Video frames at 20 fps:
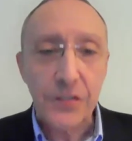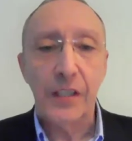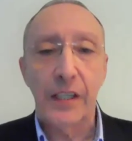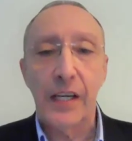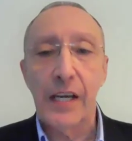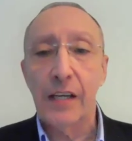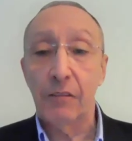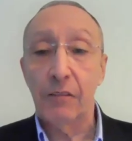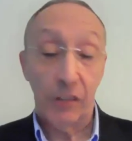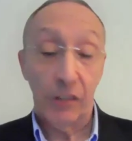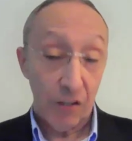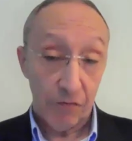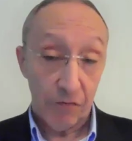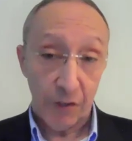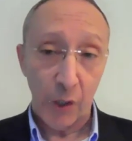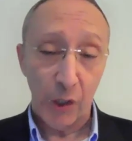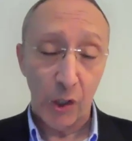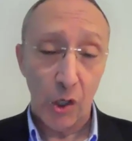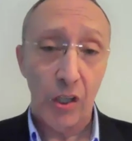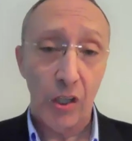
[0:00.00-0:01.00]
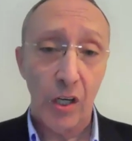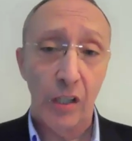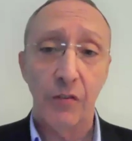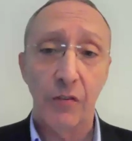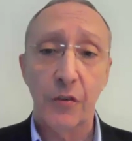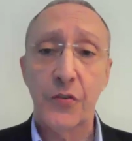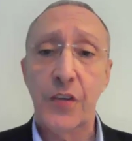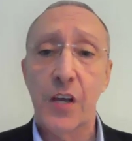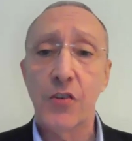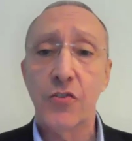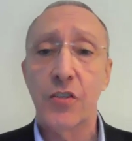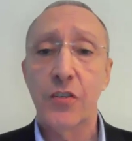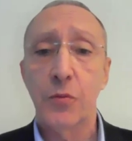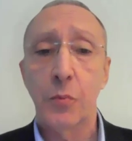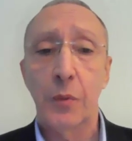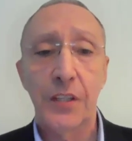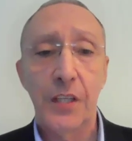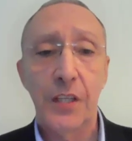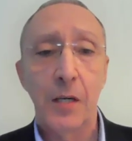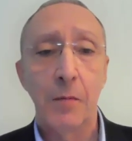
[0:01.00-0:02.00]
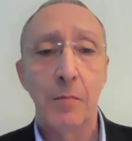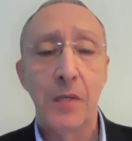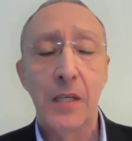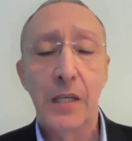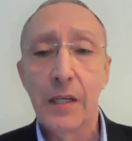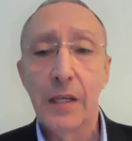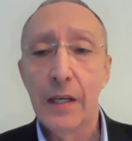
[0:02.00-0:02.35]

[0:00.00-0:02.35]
and I had very long conversations with him.